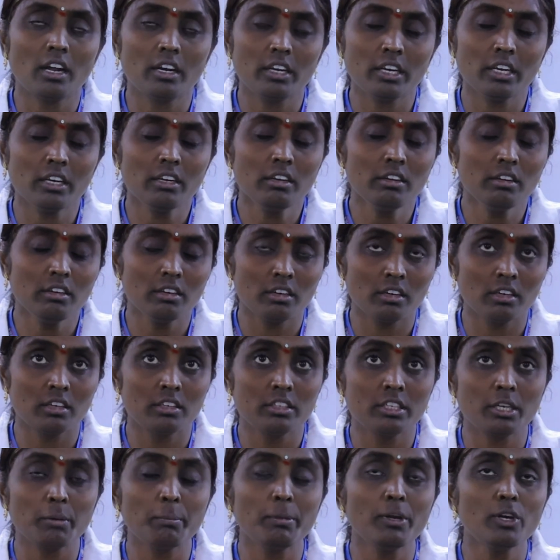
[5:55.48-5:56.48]
in
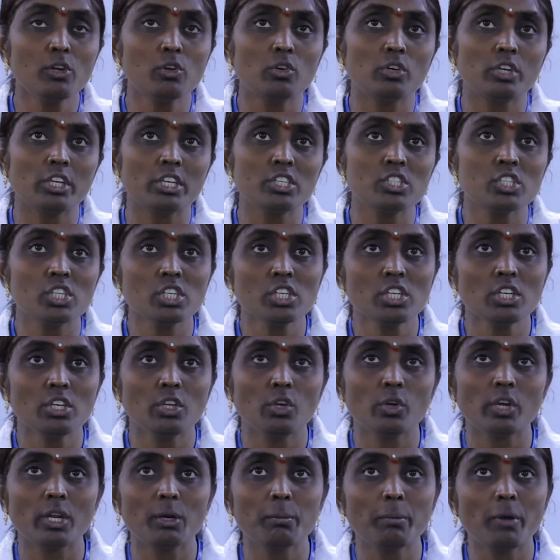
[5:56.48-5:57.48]
triple quotation,
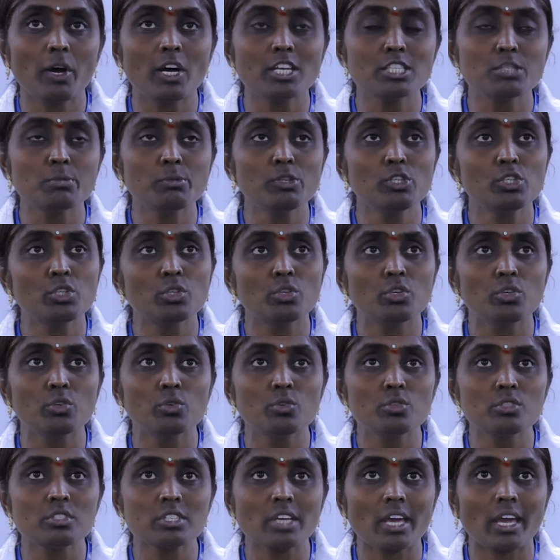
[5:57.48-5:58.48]
you can possible to
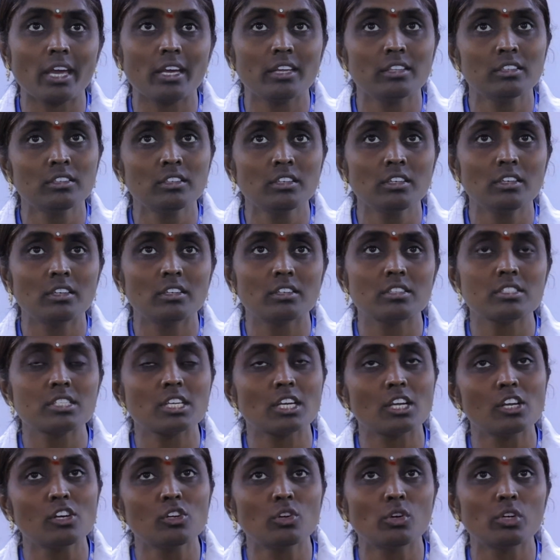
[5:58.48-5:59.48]
use either
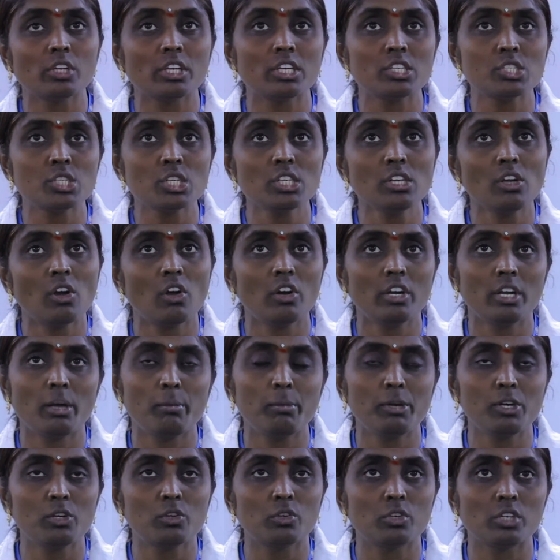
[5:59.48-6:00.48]
single quotation or
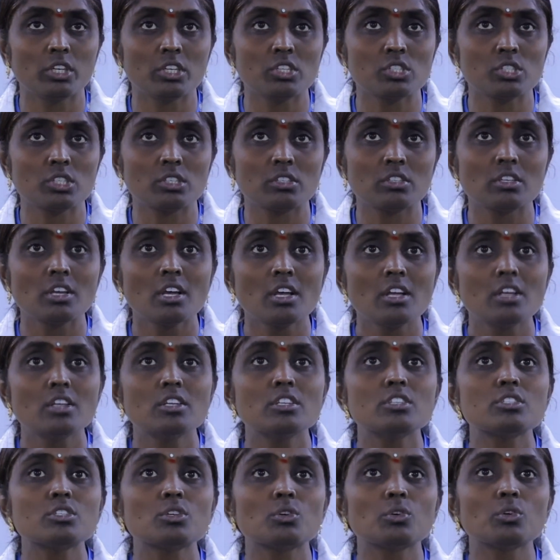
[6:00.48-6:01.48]
double quotation.
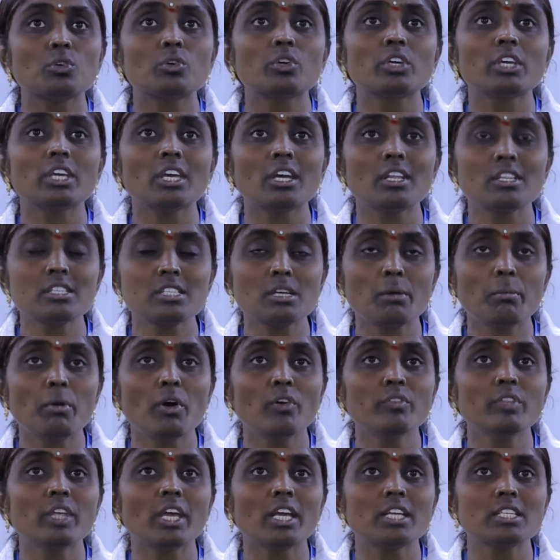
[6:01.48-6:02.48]
So here some
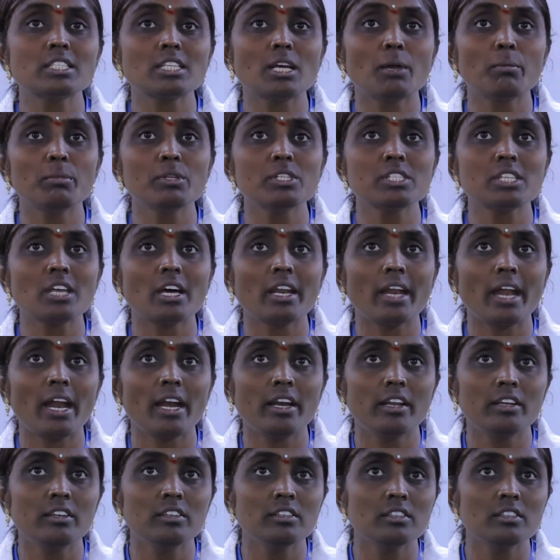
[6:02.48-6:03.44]
of the examples are added